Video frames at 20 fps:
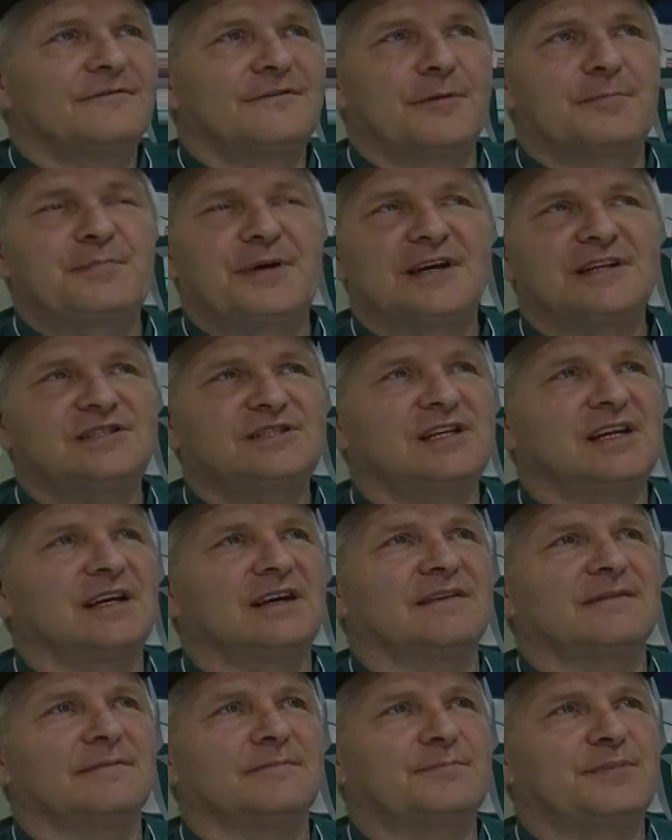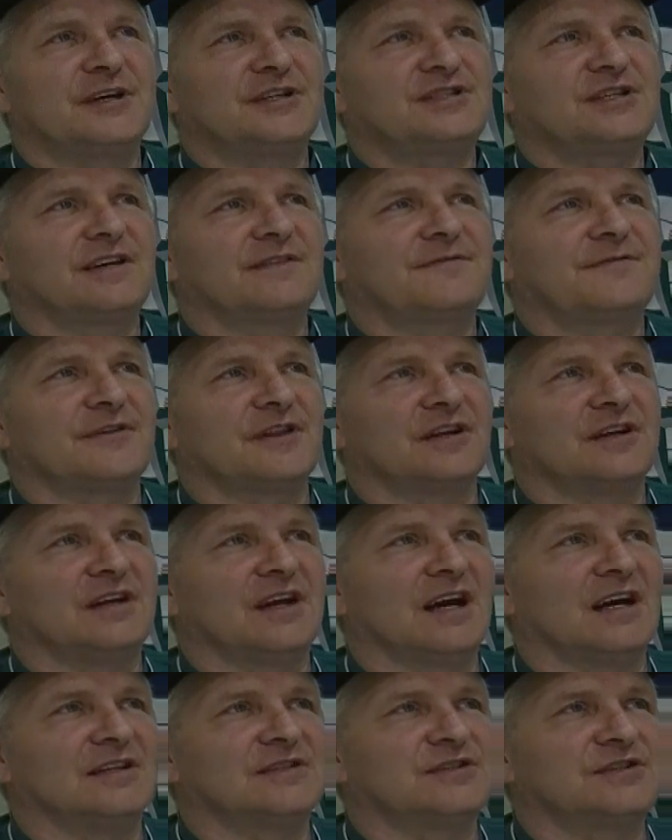For pitching for the
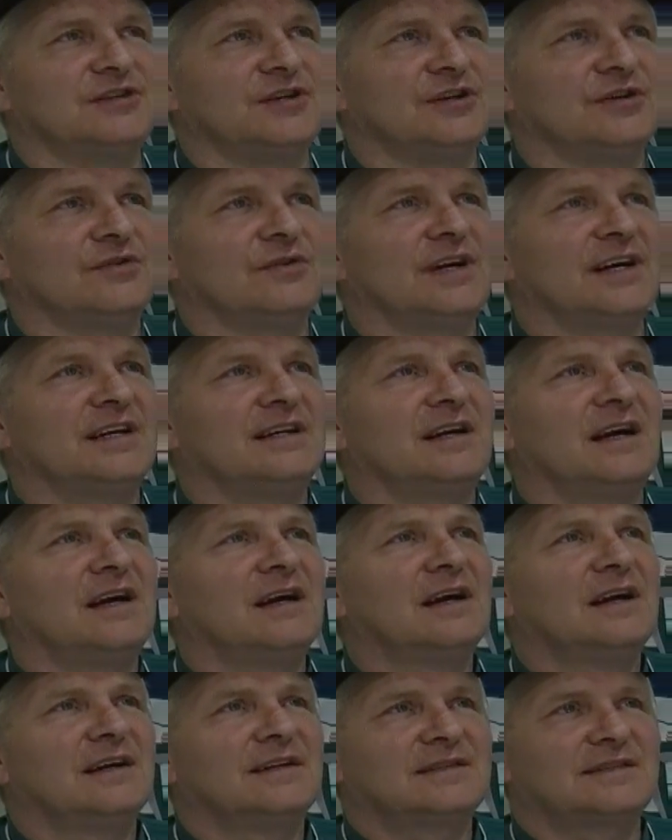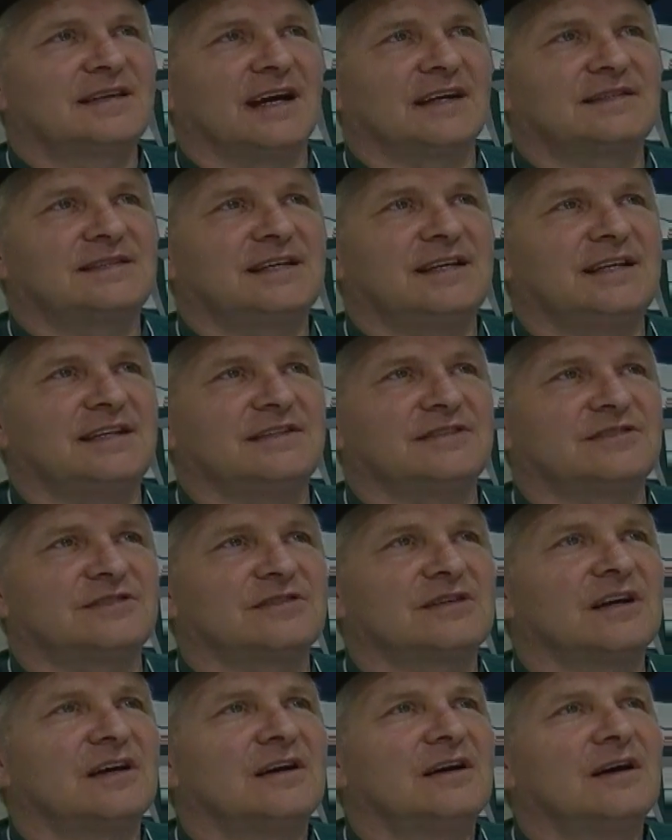Nuts, Yuri
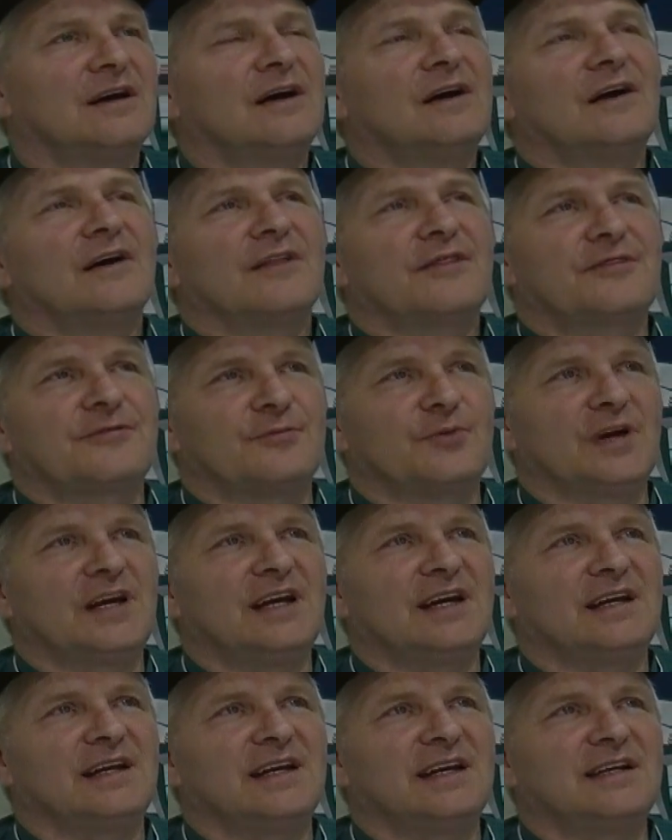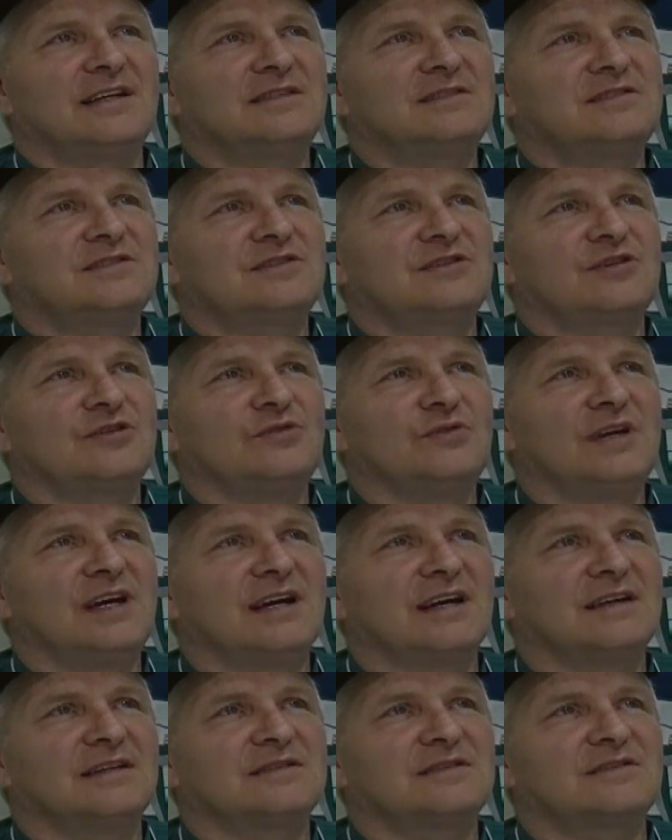Tatis, 3 innings, 2
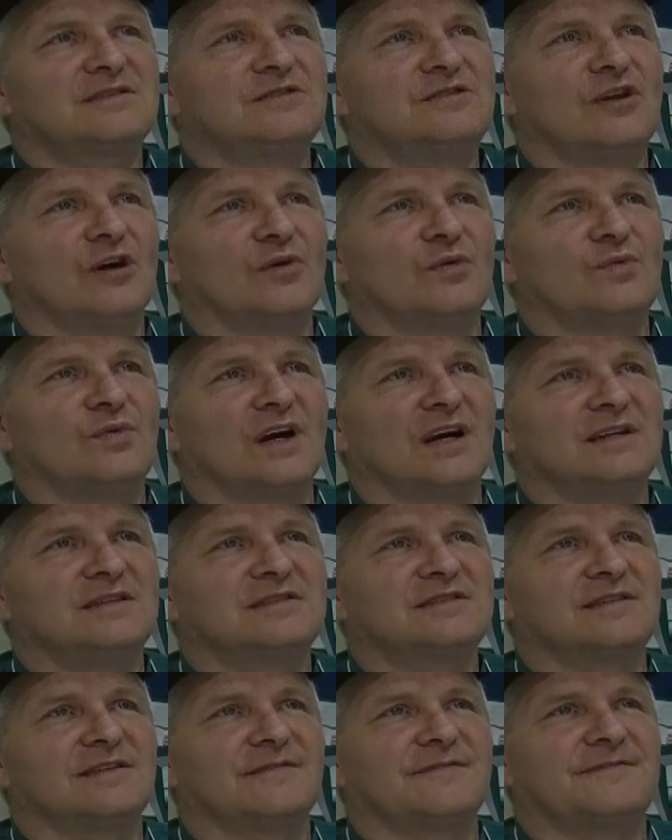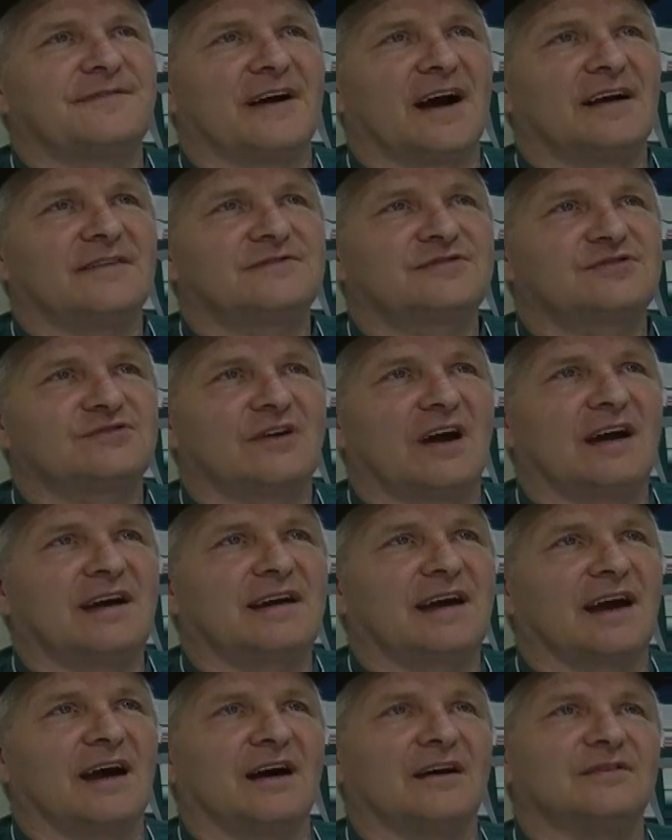hits, no runs, and 5
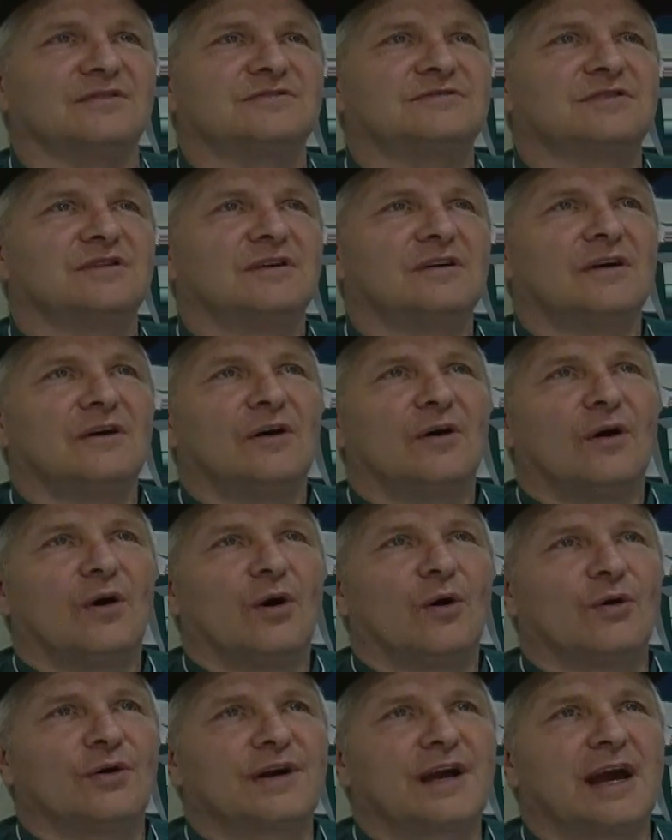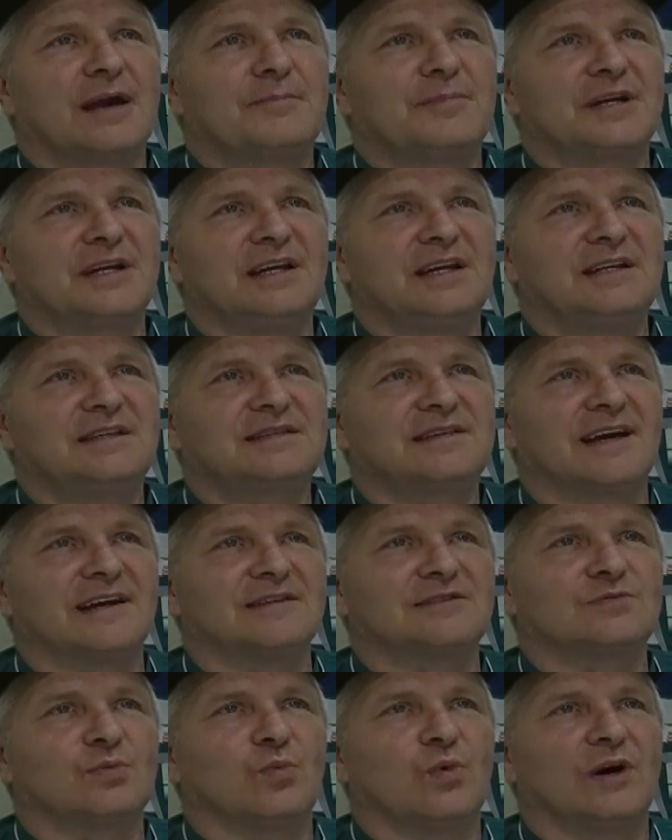strikeouts. Jorge
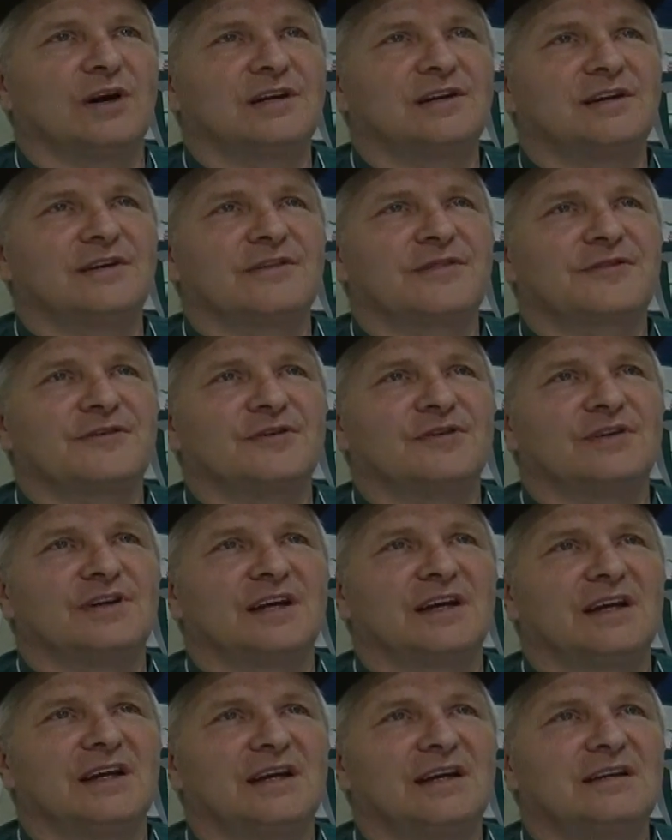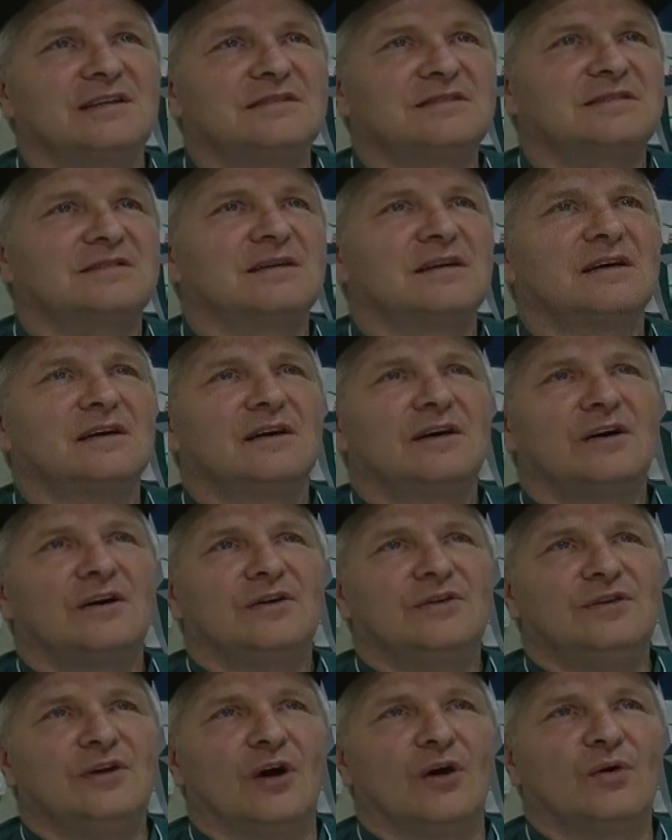Benitez, 1 1/3 innings,
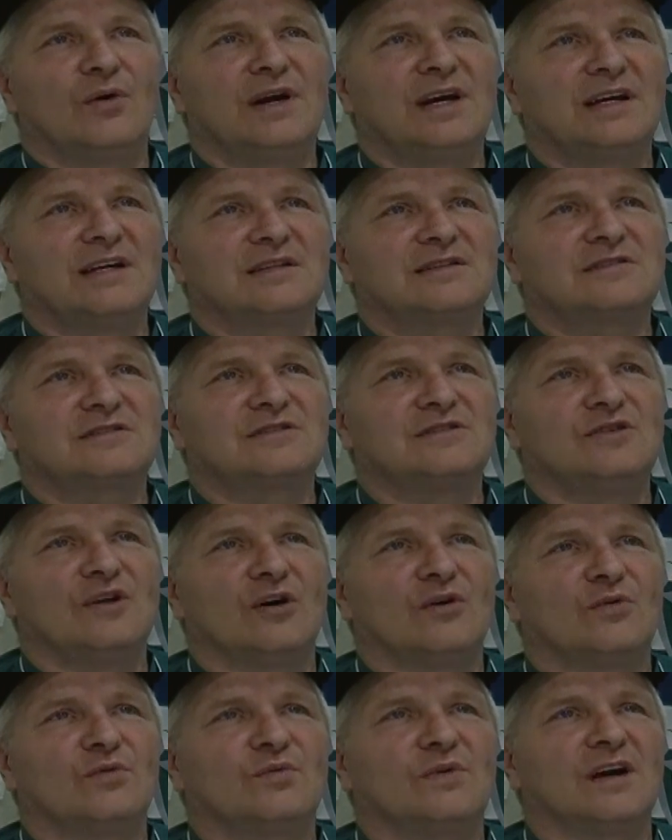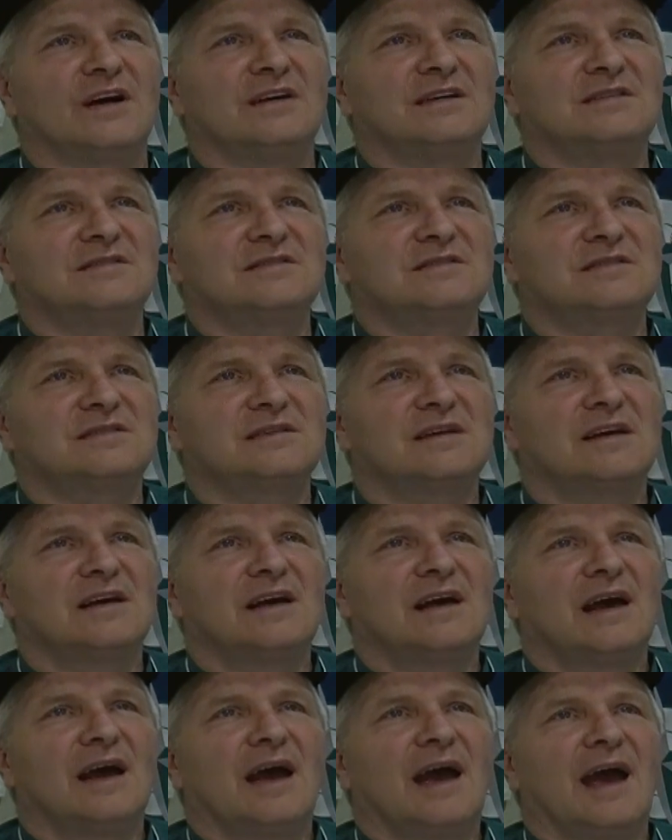no hits, no runs,
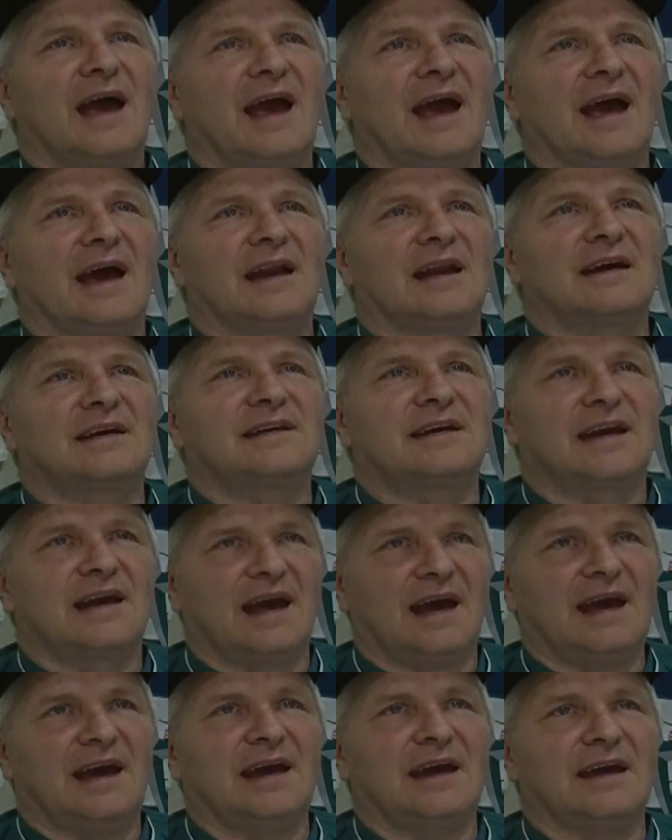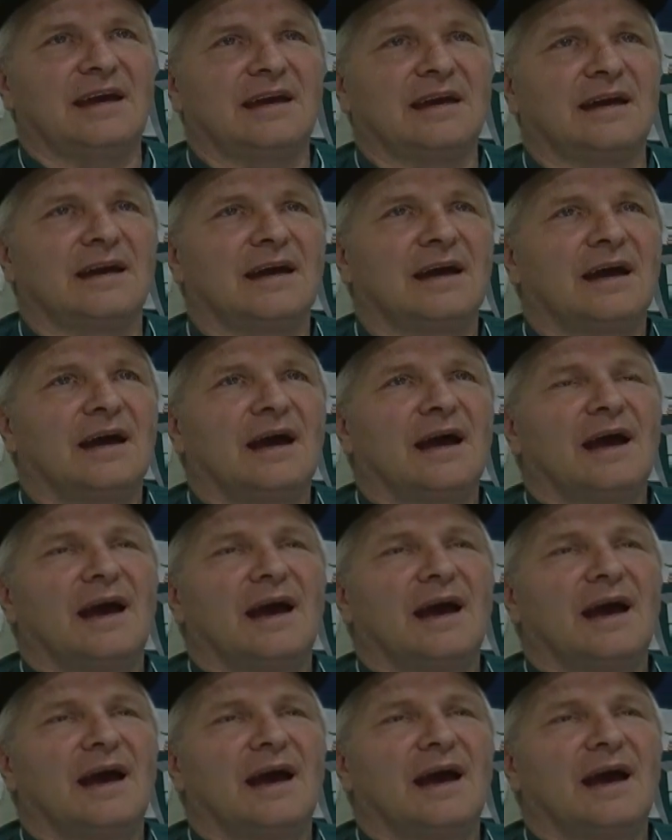and a K.